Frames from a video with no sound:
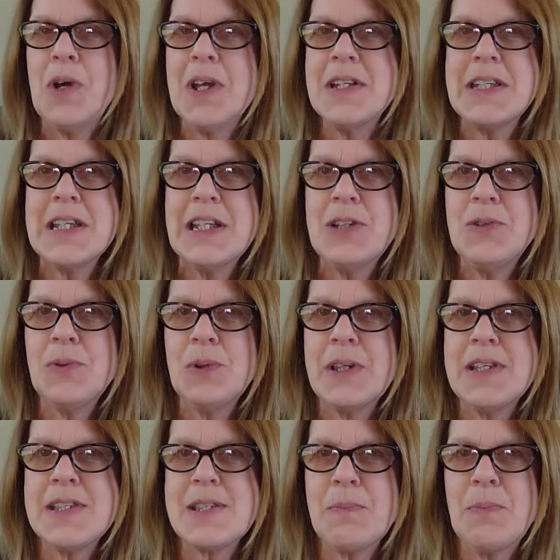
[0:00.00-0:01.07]
continually
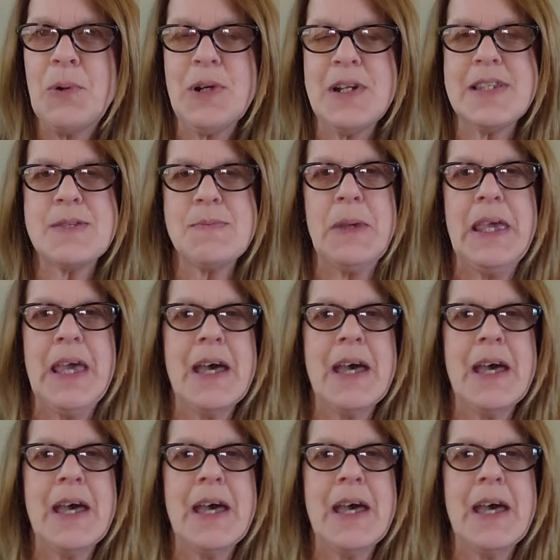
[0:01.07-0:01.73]
supports me.